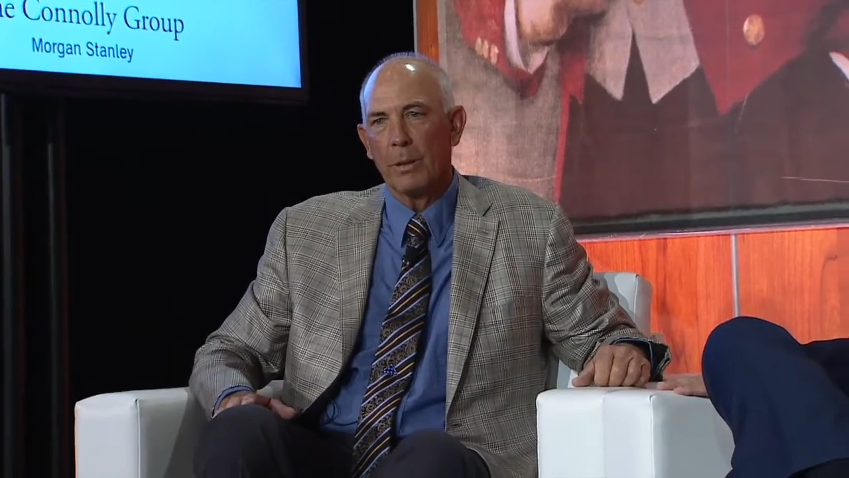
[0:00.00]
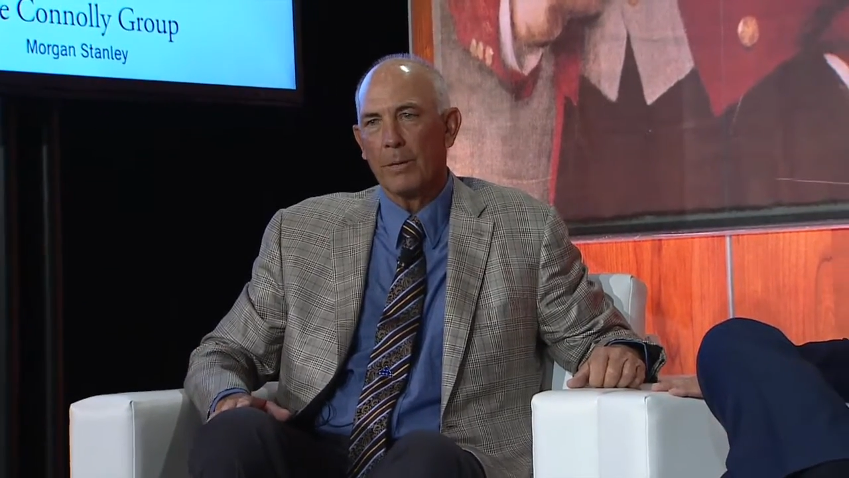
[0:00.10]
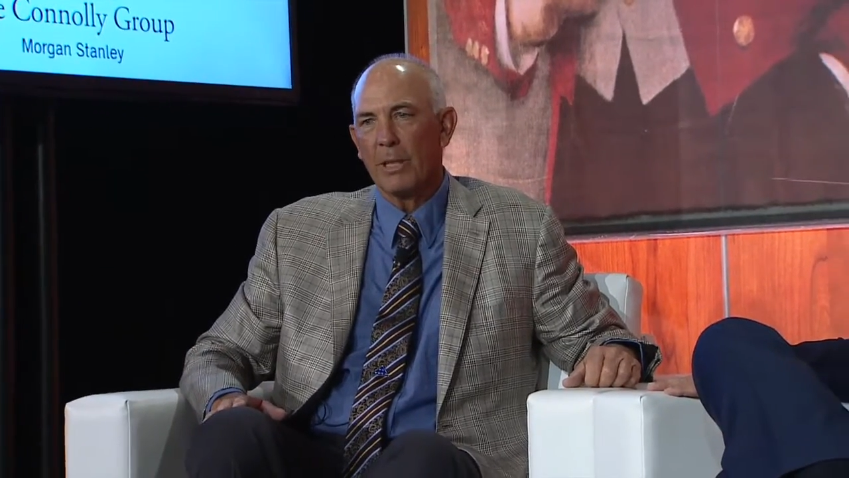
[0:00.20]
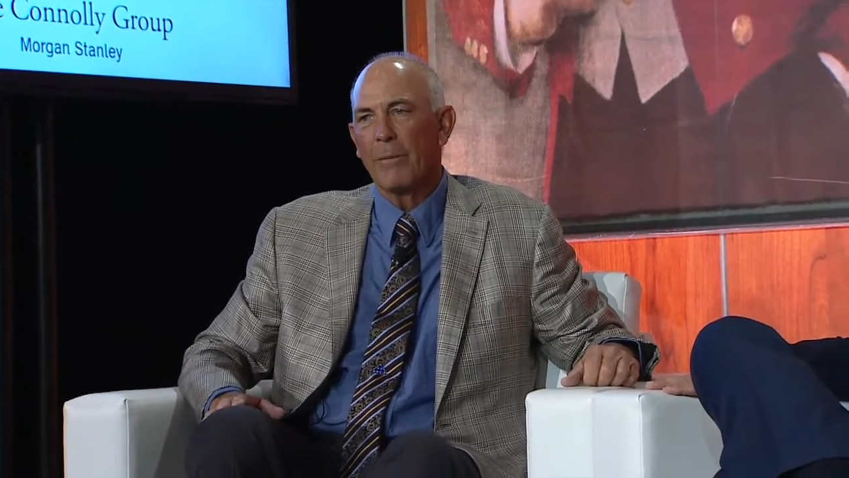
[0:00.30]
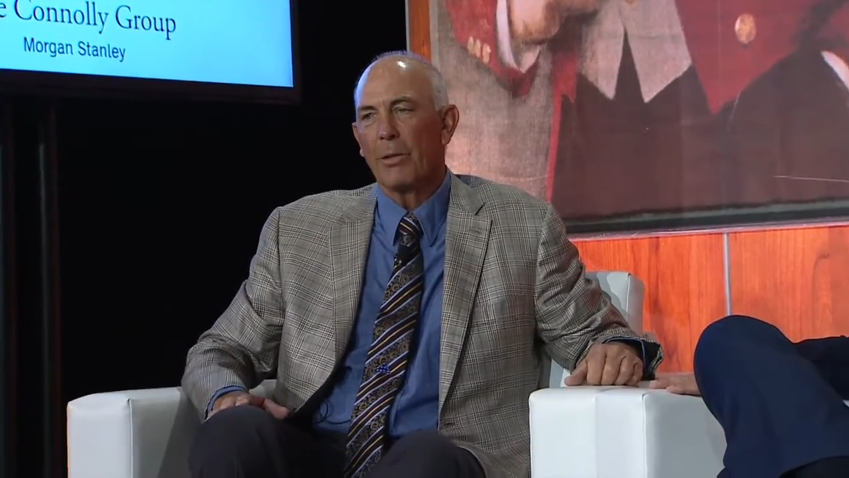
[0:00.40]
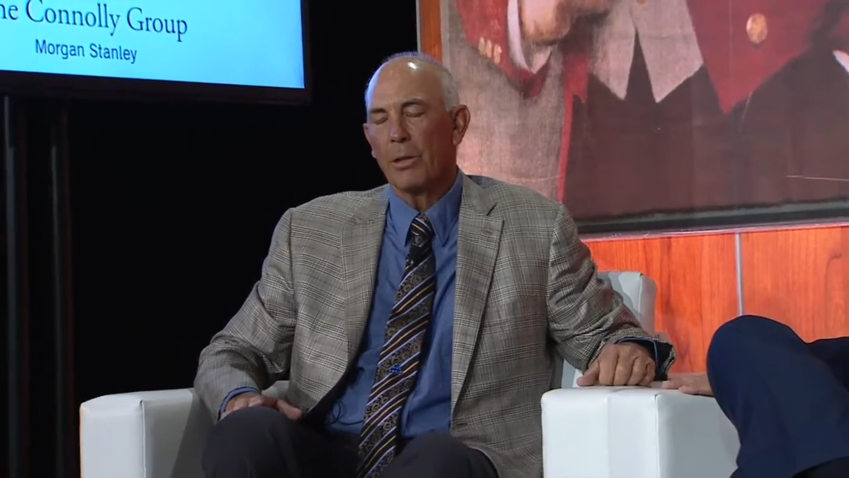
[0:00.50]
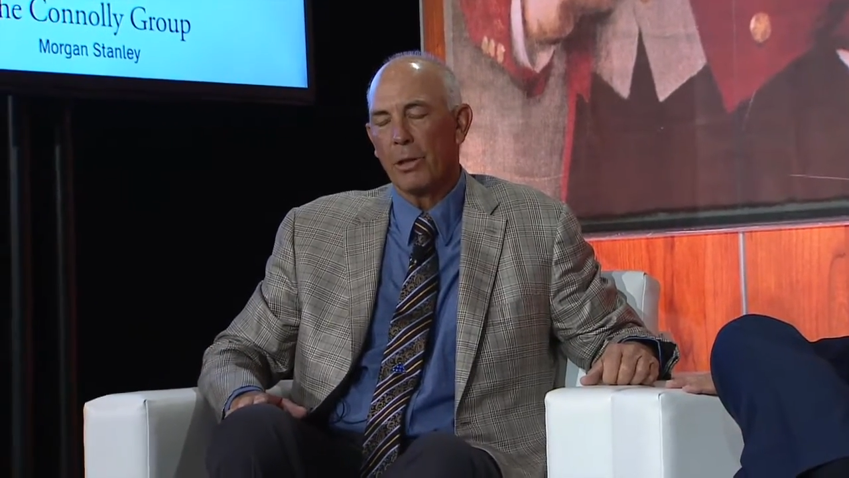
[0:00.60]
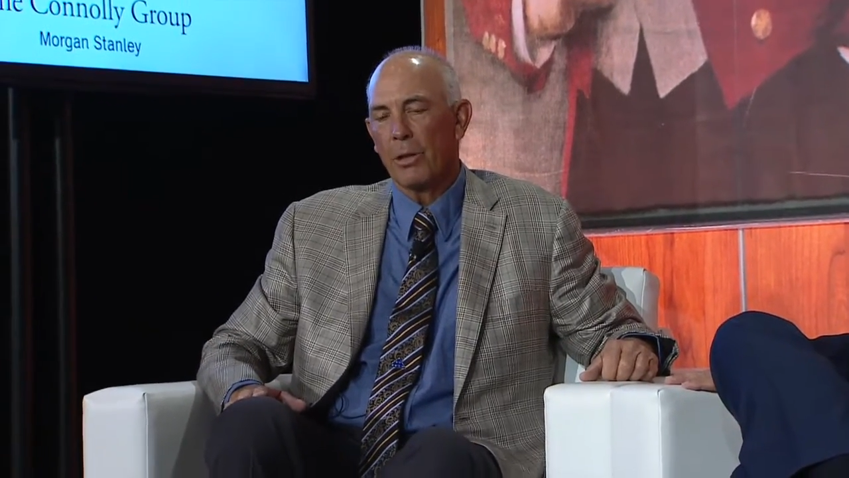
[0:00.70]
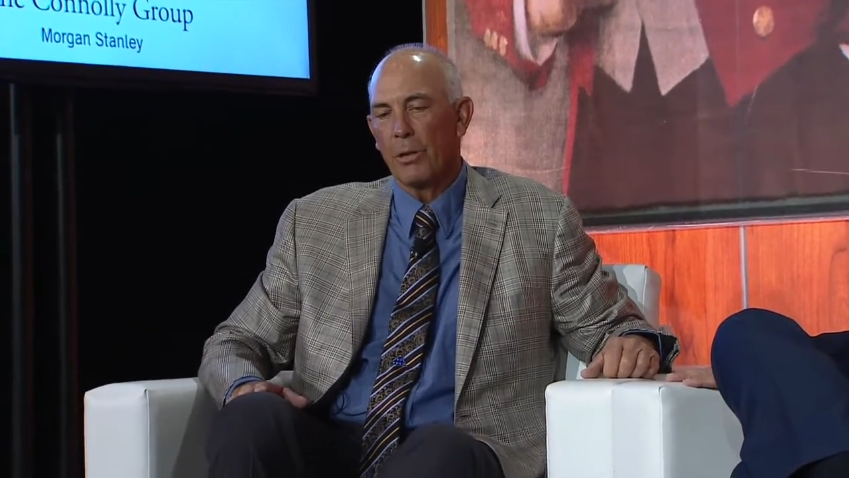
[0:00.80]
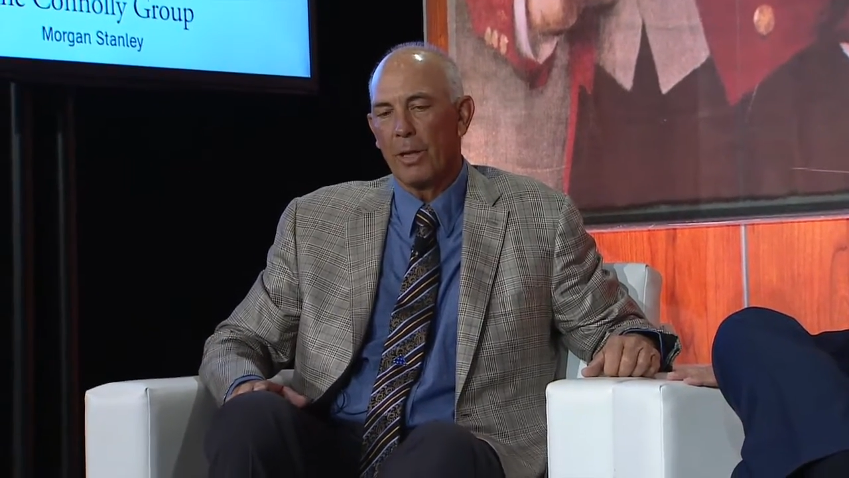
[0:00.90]
7 years
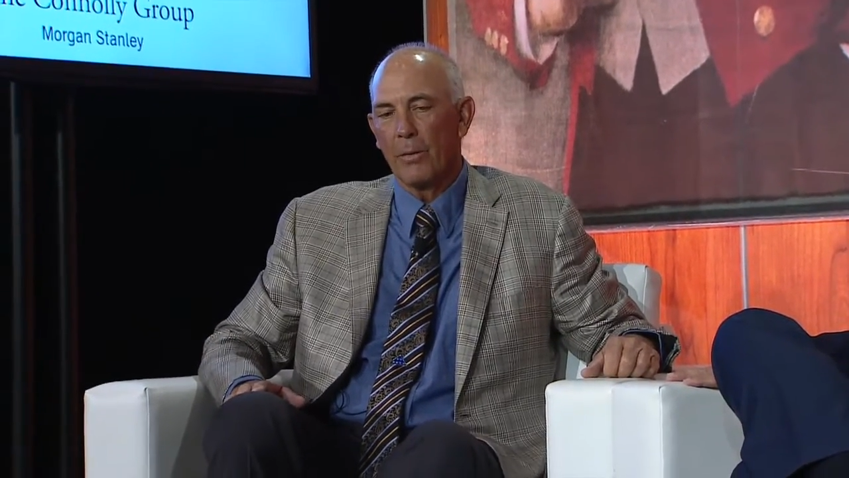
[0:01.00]
ago now